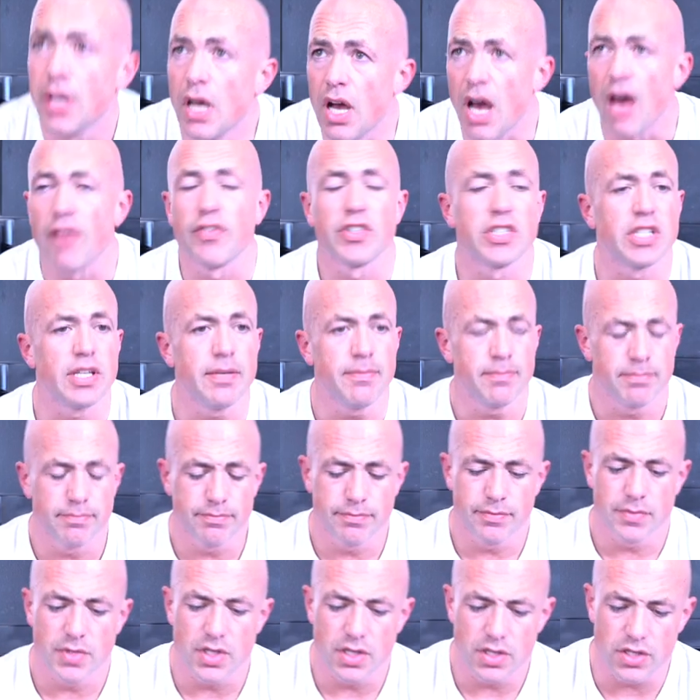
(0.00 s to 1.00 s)
Obviously,
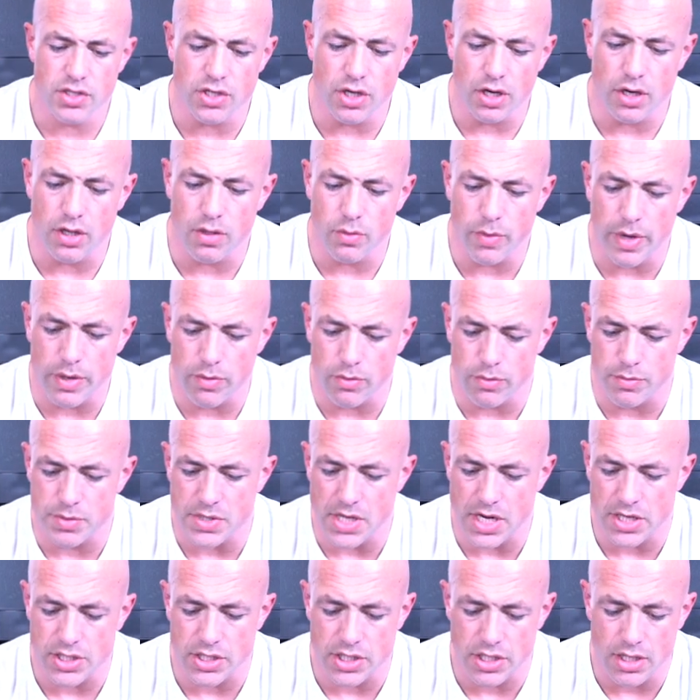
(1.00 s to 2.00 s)
started the weight room
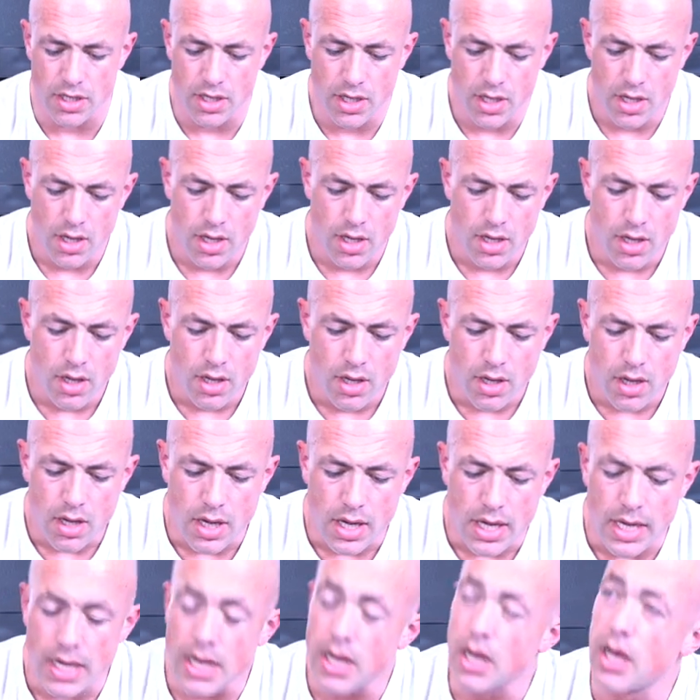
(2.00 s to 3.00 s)
session.
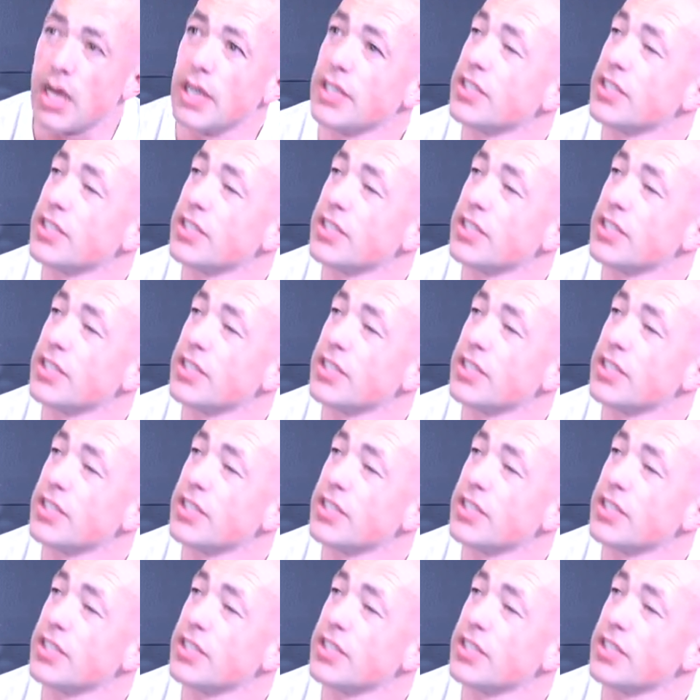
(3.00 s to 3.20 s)
I